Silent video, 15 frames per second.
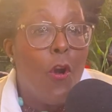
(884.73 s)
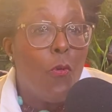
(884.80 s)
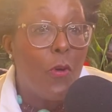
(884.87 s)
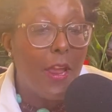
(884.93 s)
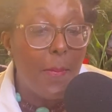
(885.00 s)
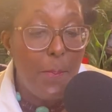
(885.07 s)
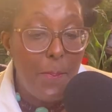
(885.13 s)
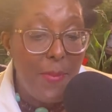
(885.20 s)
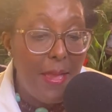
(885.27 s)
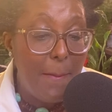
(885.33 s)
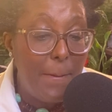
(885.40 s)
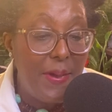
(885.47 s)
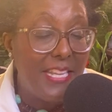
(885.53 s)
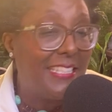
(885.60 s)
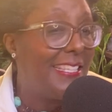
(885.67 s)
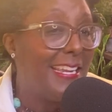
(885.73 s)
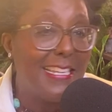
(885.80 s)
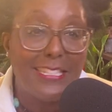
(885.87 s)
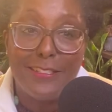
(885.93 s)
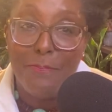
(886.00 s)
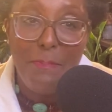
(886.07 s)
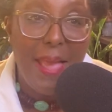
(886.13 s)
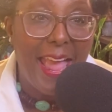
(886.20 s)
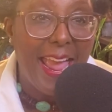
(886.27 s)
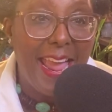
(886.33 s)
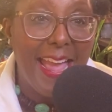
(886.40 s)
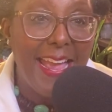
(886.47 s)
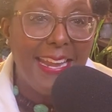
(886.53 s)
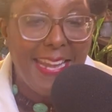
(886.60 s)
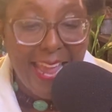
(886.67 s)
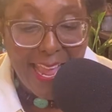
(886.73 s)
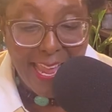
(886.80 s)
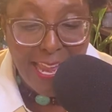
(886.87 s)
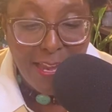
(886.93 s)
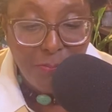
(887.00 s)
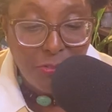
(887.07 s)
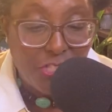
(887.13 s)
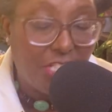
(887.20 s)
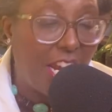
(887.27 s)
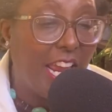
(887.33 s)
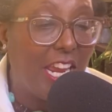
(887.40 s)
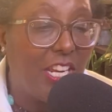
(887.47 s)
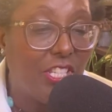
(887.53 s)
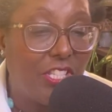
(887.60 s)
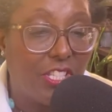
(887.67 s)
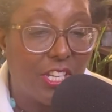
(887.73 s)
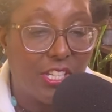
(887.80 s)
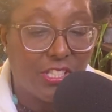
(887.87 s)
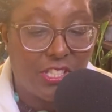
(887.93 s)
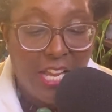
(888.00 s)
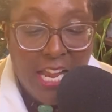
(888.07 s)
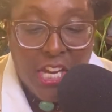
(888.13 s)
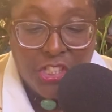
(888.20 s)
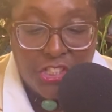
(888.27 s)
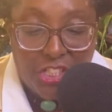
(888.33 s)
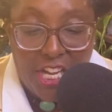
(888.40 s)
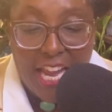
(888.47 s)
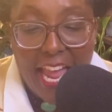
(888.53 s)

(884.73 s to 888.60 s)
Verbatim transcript: remembered this man named Jesus. She